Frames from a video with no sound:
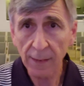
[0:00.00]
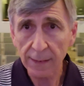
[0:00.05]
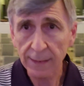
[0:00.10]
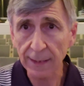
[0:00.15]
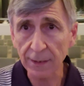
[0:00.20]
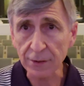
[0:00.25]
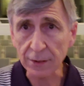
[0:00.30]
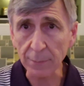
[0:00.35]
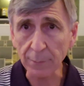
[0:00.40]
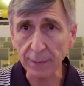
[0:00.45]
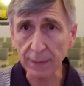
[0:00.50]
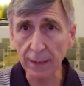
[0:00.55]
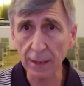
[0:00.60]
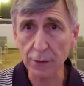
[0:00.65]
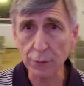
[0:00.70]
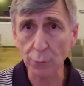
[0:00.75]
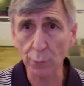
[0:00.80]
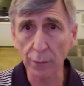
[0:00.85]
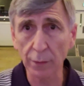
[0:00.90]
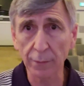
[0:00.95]
Now, something
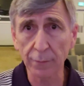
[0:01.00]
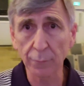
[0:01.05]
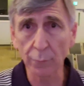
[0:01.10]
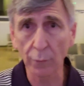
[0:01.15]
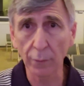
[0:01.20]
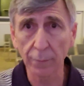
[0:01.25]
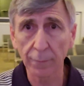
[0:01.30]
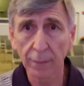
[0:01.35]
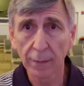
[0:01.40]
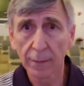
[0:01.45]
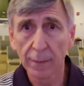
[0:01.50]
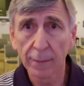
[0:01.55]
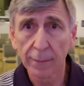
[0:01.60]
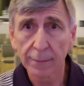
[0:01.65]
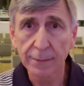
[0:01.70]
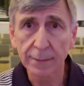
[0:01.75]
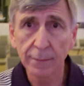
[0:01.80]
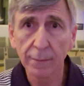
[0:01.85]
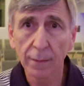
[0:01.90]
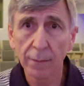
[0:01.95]
else we're, we're
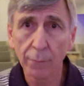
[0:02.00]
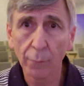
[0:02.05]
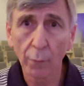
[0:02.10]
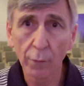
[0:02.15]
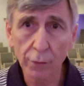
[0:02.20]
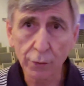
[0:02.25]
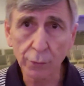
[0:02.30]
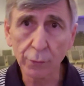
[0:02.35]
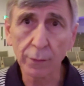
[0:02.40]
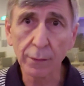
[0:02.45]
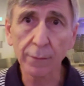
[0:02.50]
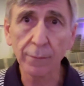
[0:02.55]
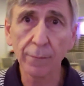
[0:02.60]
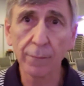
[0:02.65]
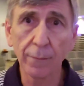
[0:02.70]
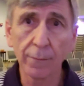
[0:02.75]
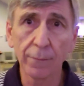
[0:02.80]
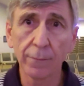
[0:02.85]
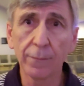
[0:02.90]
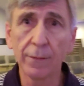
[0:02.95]
uh, we're
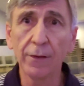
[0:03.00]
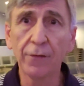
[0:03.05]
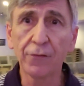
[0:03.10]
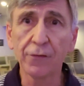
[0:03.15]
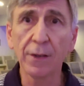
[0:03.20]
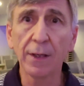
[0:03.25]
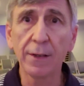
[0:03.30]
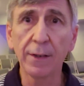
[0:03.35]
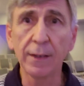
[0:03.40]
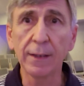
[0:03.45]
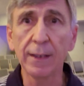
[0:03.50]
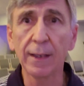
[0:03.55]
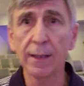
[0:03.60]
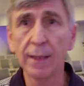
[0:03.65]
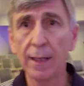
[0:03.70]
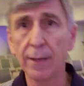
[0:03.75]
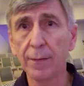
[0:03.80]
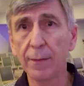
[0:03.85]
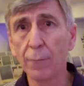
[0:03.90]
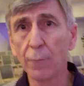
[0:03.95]
doing this Sunday and,
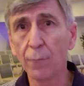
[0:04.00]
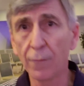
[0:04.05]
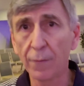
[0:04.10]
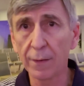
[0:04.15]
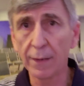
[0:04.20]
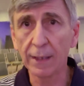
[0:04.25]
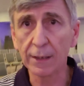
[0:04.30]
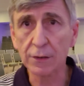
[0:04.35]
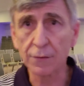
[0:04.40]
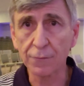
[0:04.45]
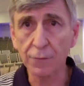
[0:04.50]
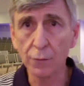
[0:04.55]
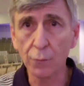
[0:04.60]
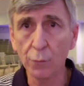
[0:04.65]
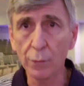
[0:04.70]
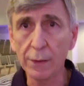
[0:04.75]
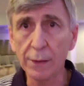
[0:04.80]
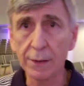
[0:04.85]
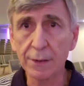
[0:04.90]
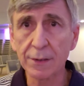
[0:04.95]
and, for the next few
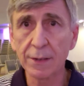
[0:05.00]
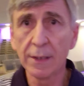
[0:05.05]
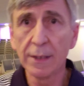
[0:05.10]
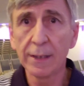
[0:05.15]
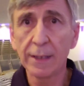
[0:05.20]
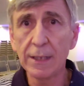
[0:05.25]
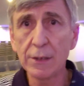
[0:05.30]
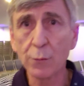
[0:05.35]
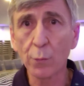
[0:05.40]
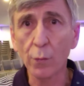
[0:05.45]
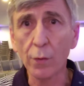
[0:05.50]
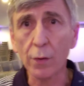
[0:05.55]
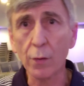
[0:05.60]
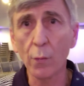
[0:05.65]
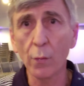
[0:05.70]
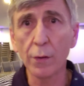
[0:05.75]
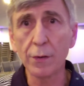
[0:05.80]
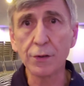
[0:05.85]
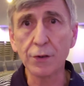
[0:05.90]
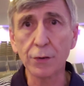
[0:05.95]
weeks is we're
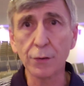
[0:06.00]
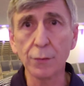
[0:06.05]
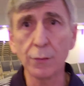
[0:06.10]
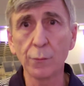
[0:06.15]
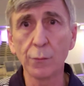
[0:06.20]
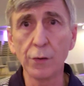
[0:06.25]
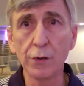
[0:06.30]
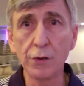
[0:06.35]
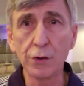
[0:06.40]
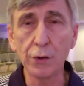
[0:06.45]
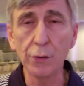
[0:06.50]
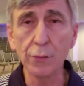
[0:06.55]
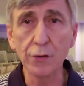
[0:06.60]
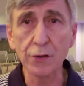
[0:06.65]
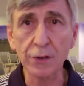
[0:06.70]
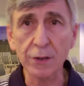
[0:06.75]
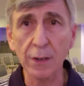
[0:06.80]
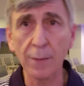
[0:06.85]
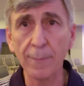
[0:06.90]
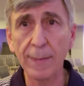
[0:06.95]
going to
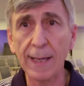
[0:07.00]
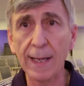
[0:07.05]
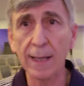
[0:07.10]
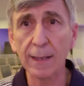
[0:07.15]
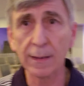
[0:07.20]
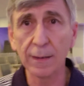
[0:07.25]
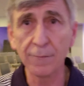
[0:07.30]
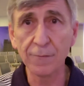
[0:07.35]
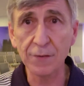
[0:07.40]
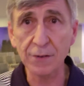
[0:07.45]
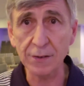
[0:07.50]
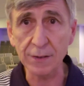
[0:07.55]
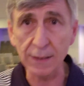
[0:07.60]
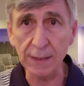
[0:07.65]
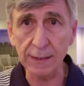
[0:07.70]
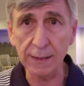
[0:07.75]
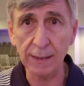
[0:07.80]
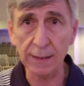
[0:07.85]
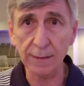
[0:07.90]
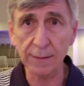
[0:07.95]
reduce the amount of
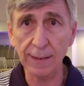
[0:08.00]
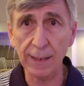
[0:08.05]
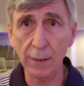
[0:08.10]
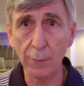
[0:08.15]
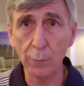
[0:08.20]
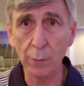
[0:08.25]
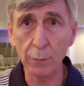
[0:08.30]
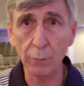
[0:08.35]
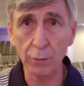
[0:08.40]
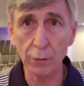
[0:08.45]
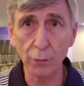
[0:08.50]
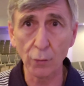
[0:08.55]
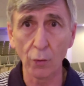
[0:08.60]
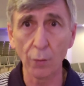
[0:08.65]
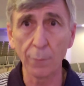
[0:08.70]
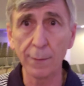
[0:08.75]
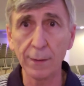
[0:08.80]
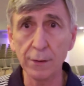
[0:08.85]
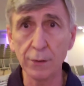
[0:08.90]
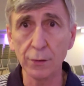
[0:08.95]
singing that we would
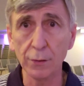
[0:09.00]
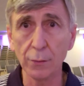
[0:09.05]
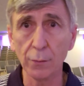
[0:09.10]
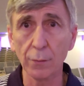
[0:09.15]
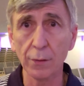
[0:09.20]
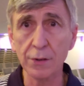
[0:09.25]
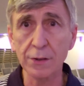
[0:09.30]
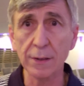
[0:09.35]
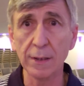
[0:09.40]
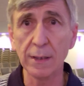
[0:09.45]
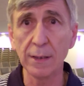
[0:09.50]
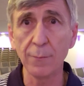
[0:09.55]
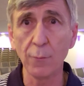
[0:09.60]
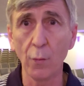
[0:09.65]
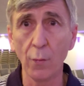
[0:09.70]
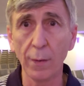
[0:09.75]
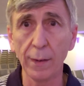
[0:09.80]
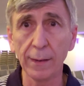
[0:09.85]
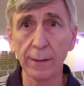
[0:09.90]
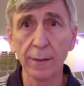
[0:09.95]
normally do on a Sunday
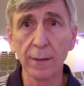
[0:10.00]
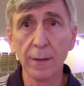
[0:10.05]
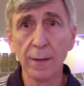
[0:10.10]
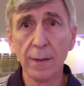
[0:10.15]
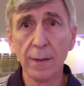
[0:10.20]
morning.